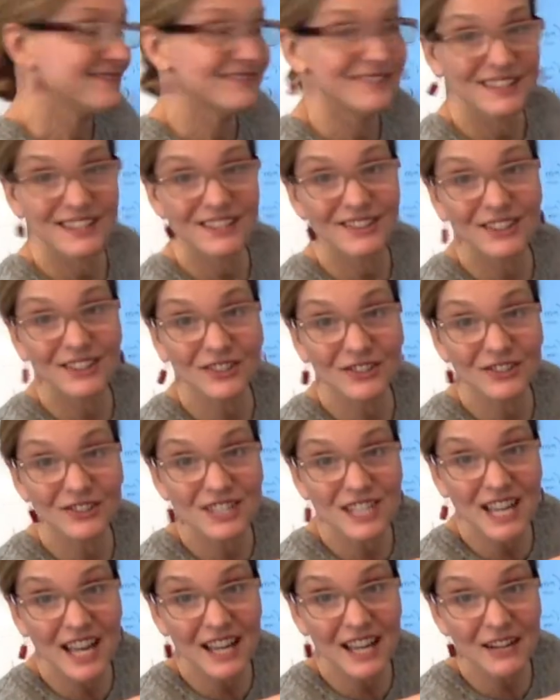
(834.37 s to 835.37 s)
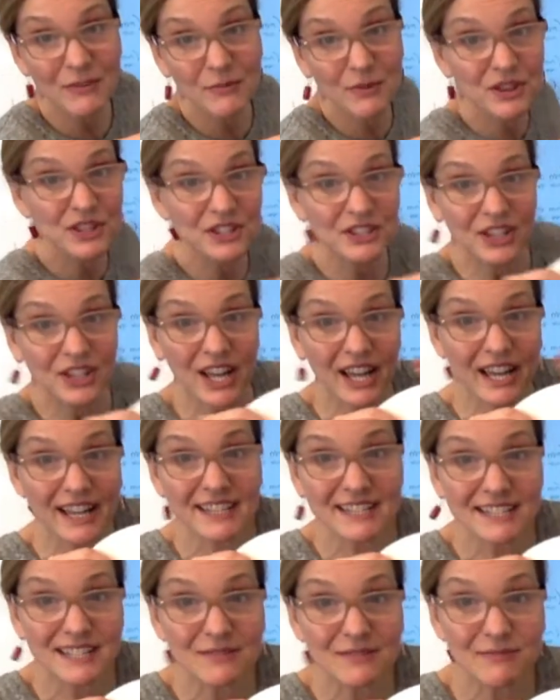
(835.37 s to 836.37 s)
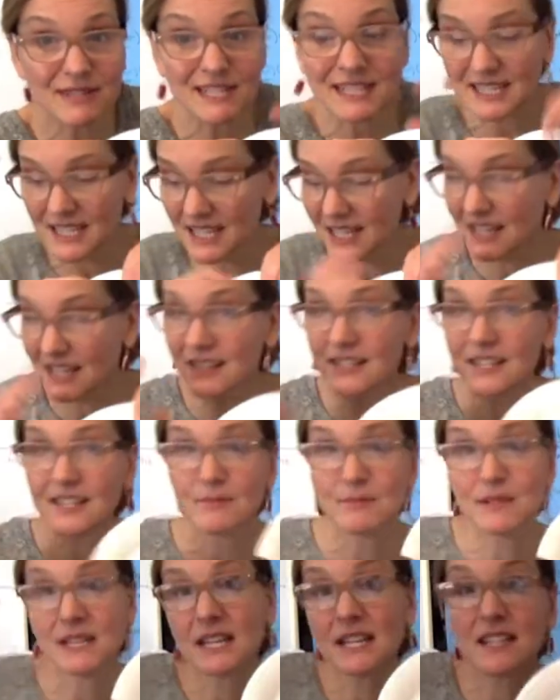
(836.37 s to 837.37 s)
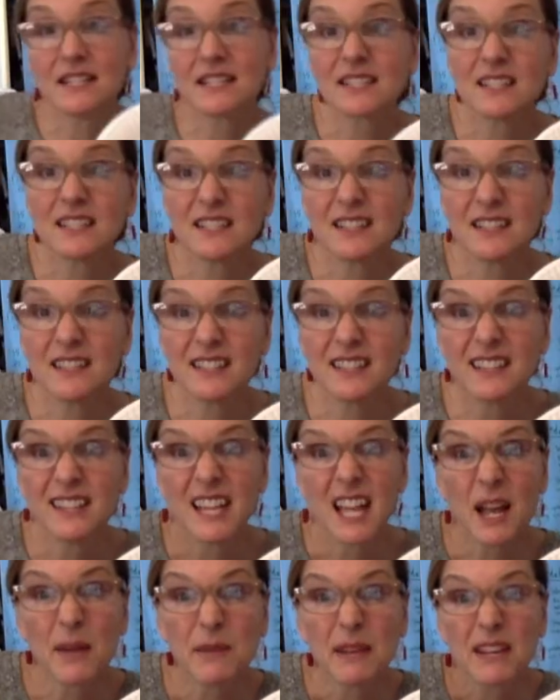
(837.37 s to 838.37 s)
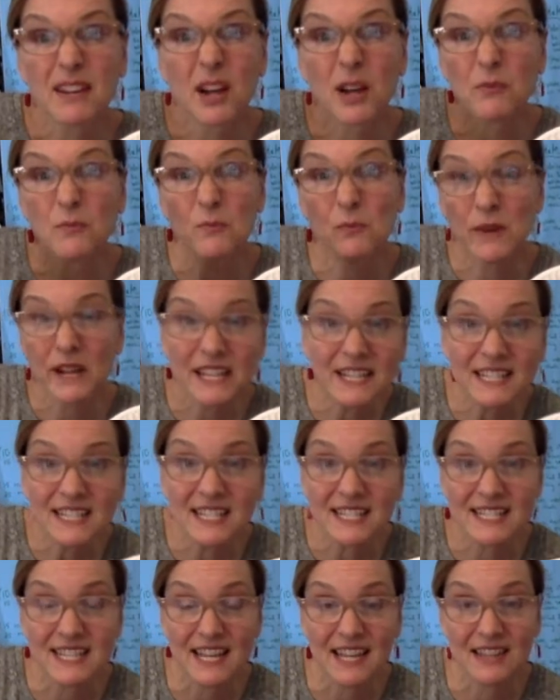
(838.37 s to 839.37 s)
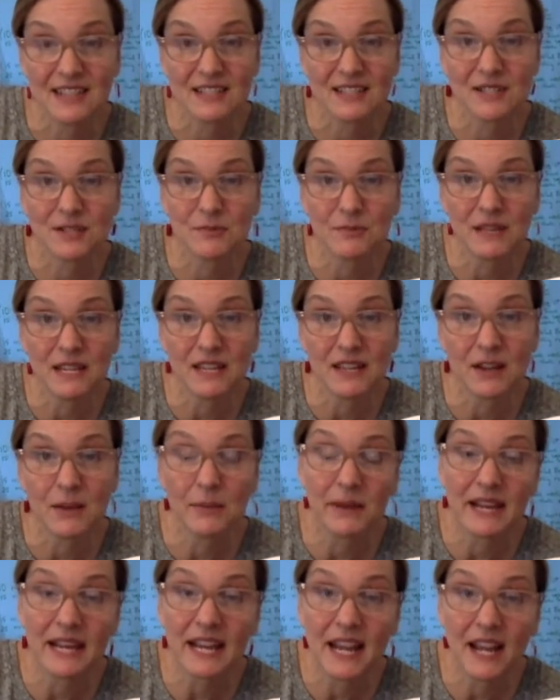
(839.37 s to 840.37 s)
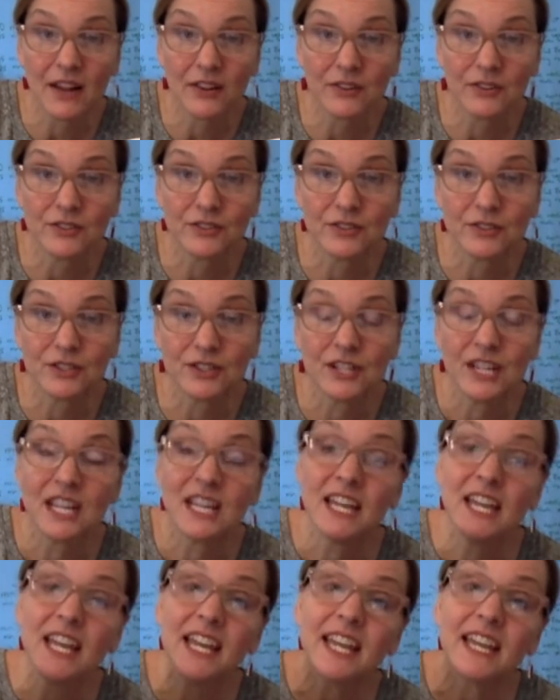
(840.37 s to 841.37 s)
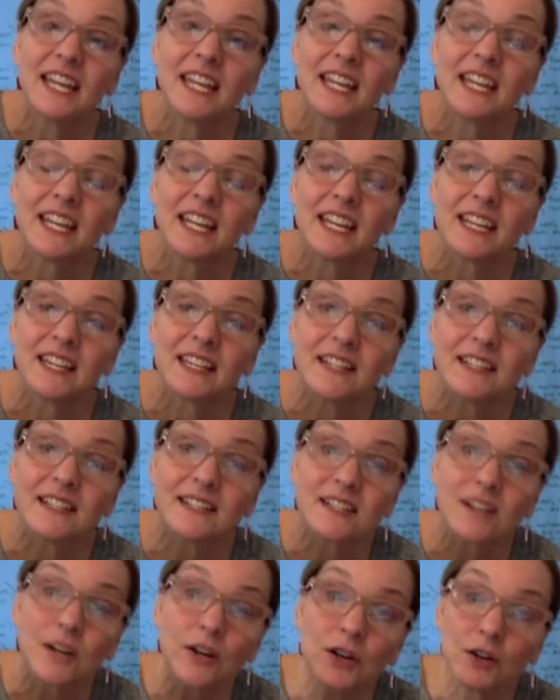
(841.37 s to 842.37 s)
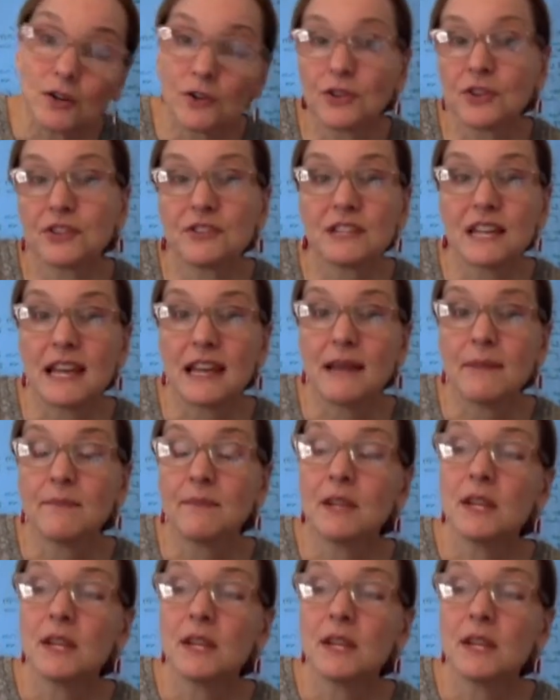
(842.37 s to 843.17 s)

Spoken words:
the little duck with the lines that we did, because coming on Wednesday this week on my calendar, it is Earth Day.